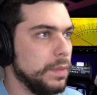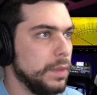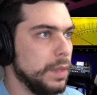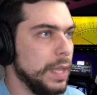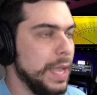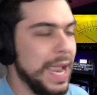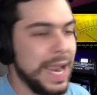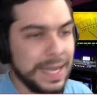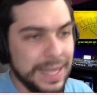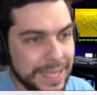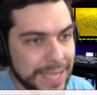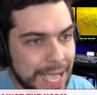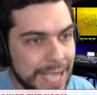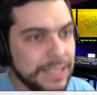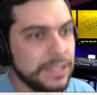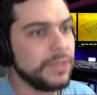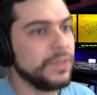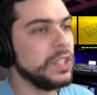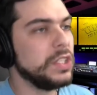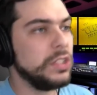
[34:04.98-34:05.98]
And in the
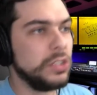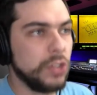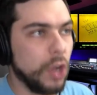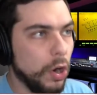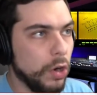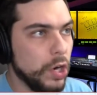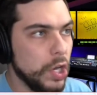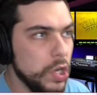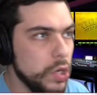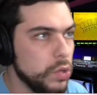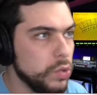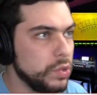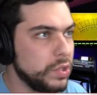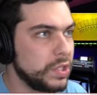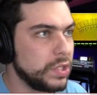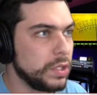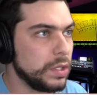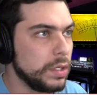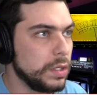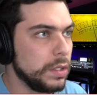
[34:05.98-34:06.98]
case of the Star
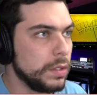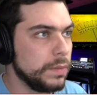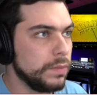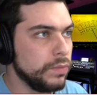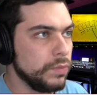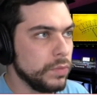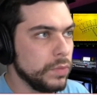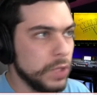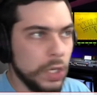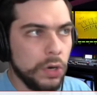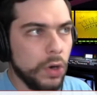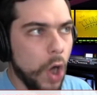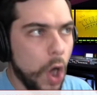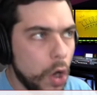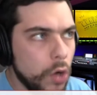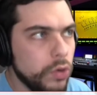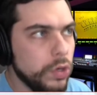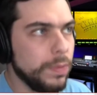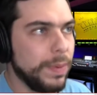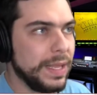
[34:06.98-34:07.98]
News, they're
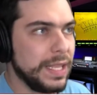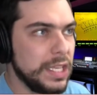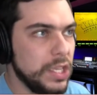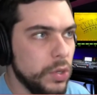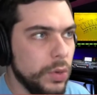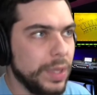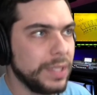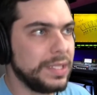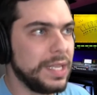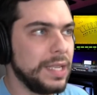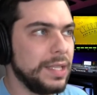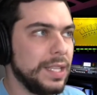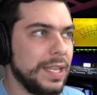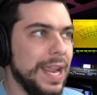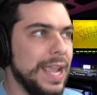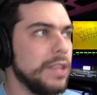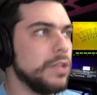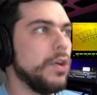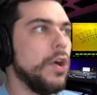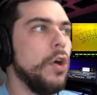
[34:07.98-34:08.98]
owned by the USA
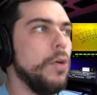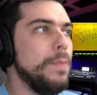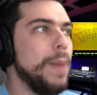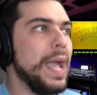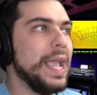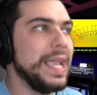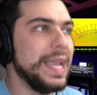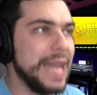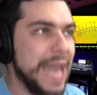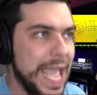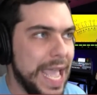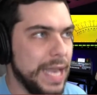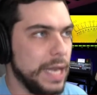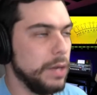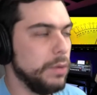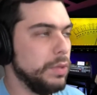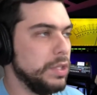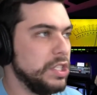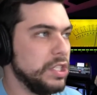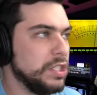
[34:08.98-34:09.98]
Today. They're owned by
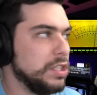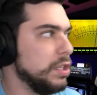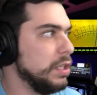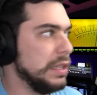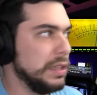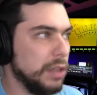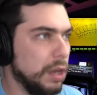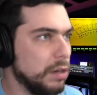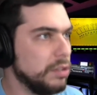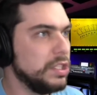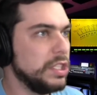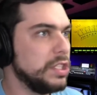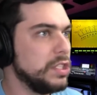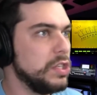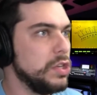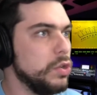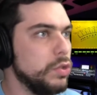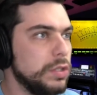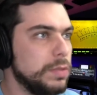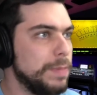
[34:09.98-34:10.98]
Gannett, which is the
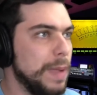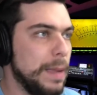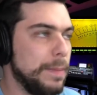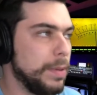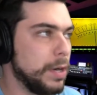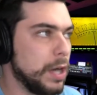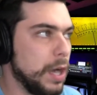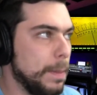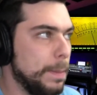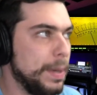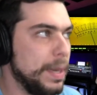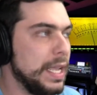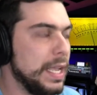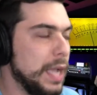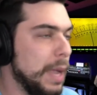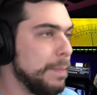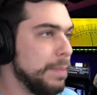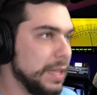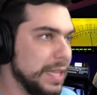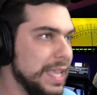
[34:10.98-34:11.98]
largest newspaper company,
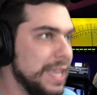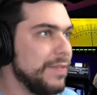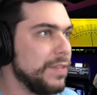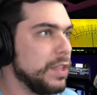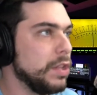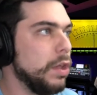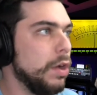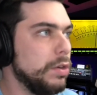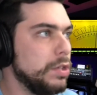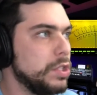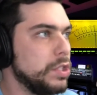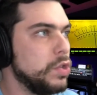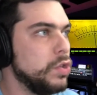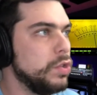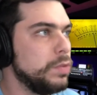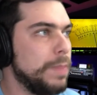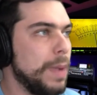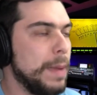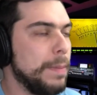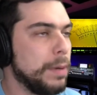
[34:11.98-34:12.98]
I believe, the largest
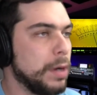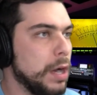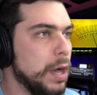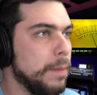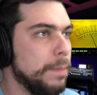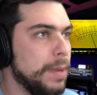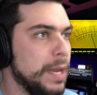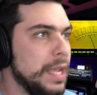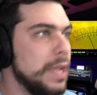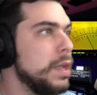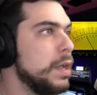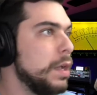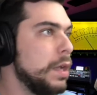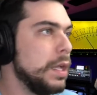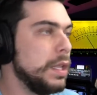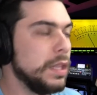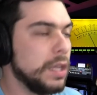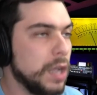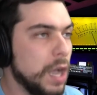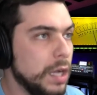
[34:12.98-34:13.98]
newspaper company
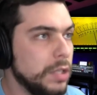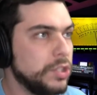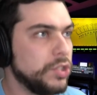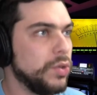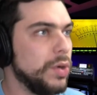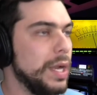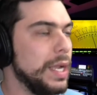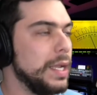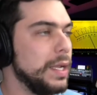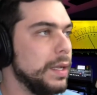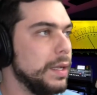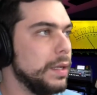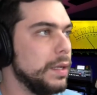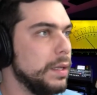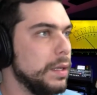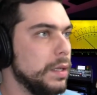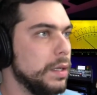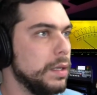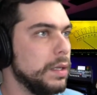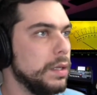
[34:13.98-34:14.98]
in the country.
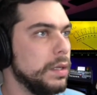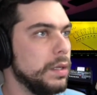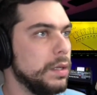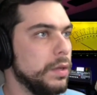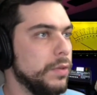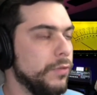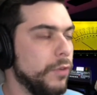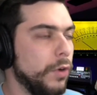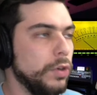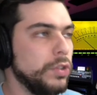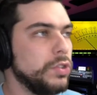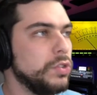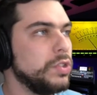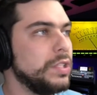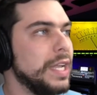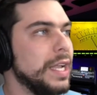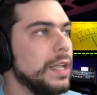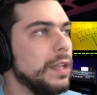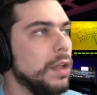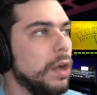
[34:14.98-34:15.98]
First or
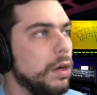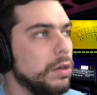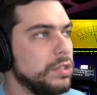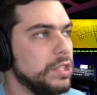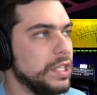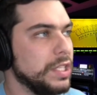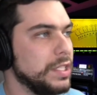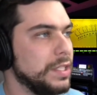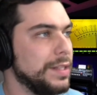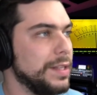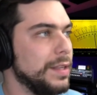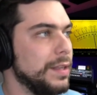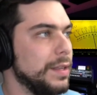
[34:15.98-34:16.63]
second largest.